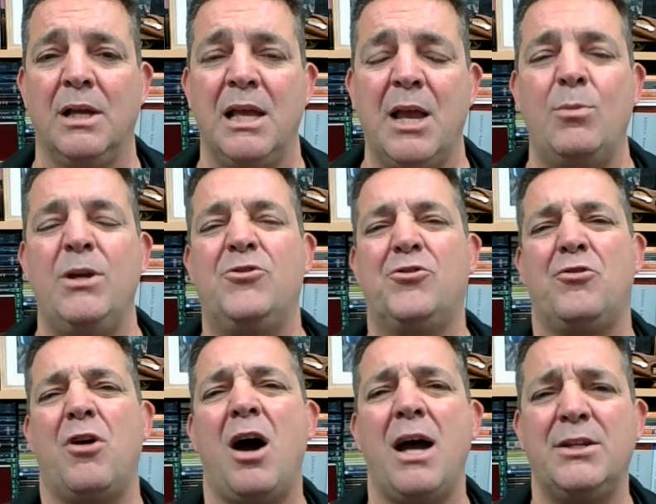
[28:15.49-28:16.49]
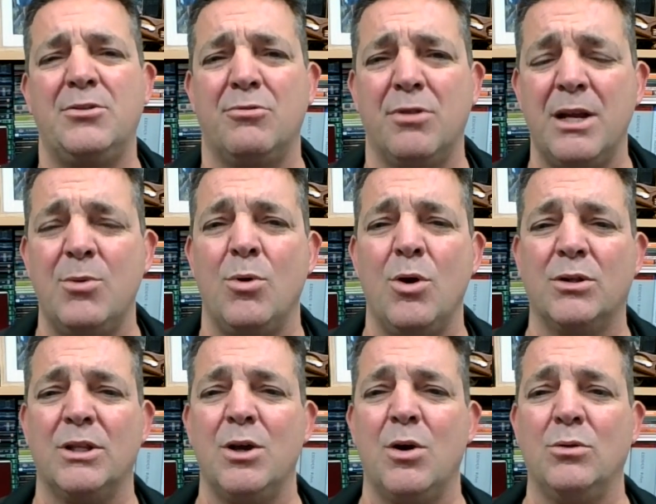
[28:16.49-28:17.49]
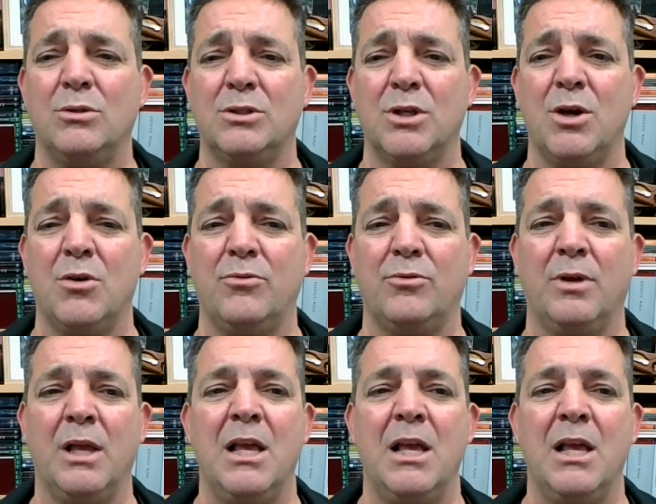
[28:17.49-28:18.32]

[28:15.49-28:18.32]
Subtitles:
And we try to rework the old self.